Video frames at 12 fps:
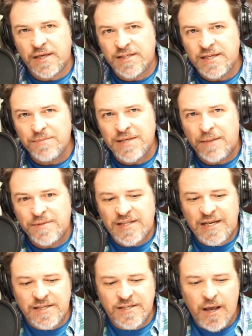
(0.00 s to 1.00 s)
And sometimes
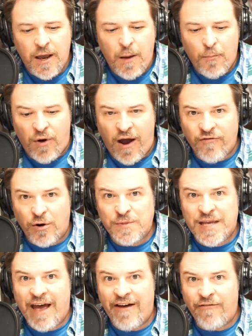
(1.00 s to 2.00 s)
these
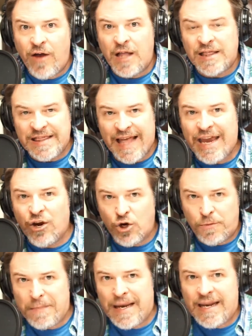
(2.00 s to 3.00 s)
proverbs have
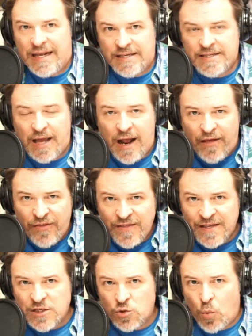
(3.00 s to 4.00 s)
layered meanings. And I
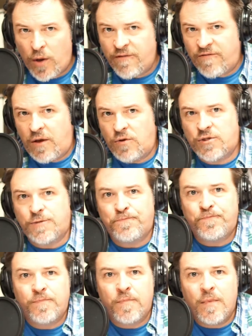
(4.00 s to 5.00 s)
think this is one of those.
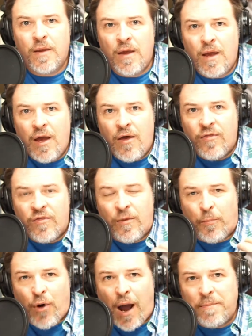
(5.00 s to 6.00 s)

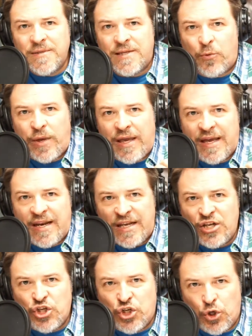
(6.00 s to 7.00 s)
The problems that we get
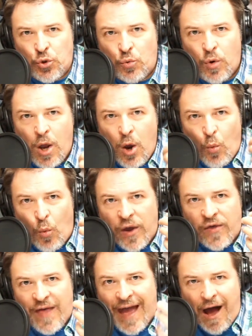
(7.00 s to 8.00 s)
into
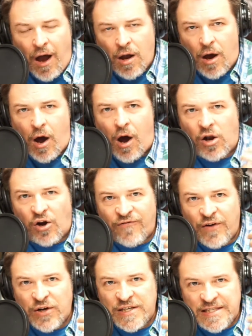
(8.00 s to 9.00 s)
with alcohol are
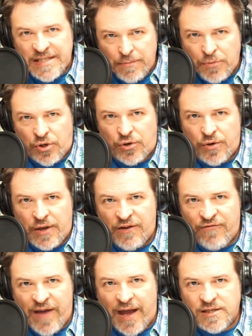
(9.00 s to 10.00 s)
very similar,
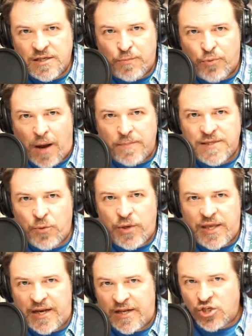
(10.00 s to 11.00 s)
in fact, to the problems that we
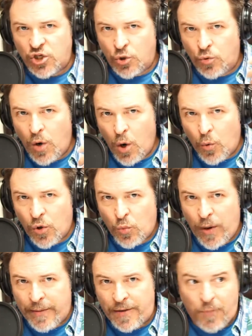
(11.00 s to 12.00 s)
get into with
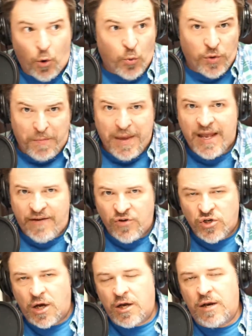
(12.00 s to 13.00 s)
women or with men, if
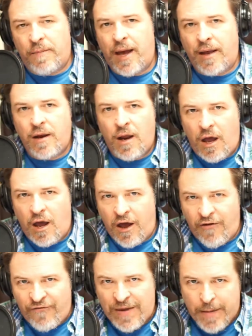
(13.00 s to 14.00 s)
you're talking about
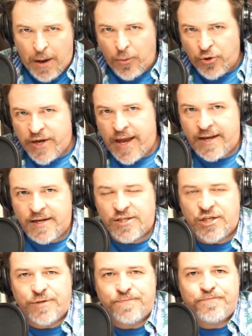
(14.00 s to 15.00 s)
a female
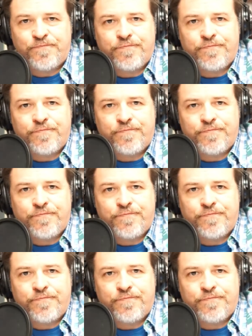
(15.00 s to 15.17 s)
protagonist here.